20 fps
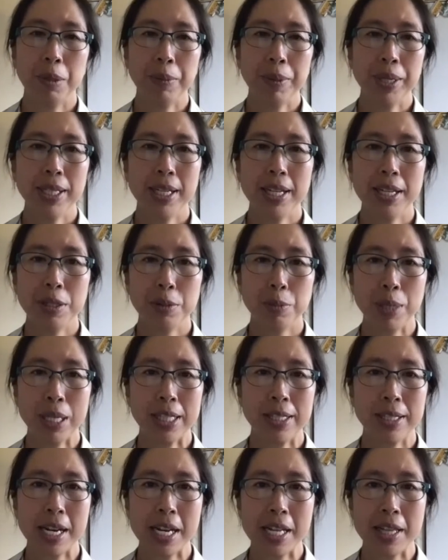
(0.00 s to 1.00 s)
And what we did is
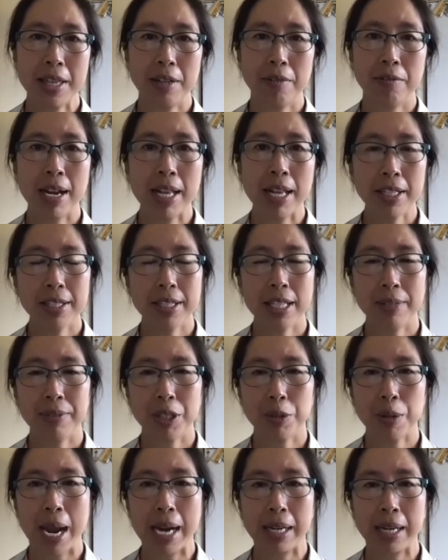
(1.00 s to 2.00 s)
we studied the
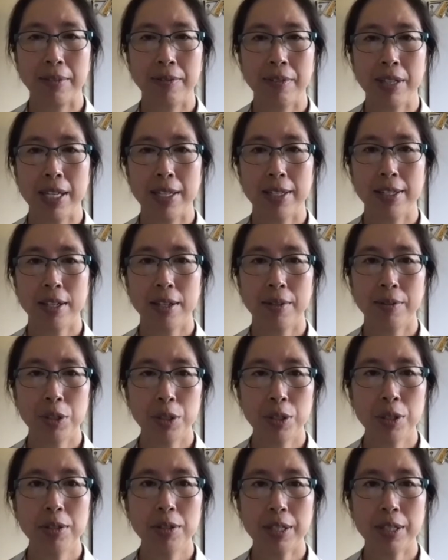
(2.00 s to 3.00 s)
relative attractiveness of
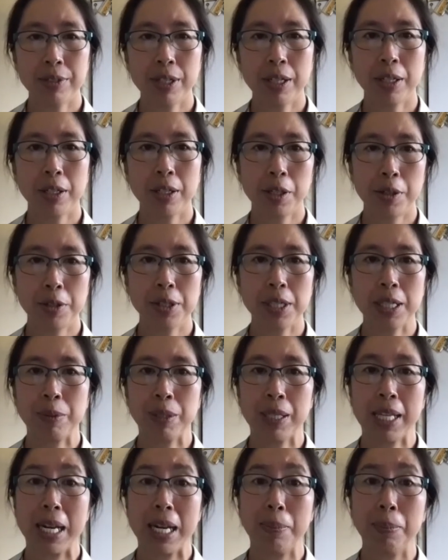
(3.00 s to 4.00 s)
two different closely
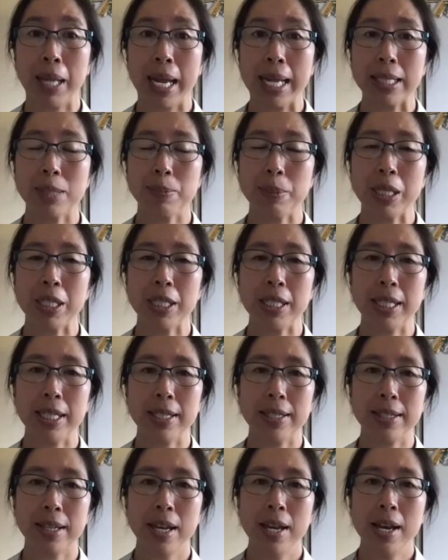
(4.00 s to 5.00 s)
related plant
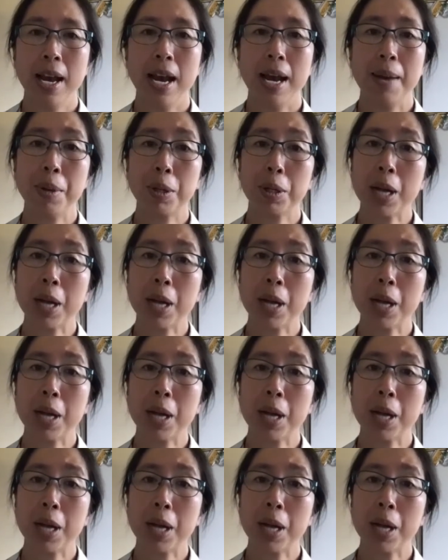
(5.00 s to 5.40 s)
species, and they're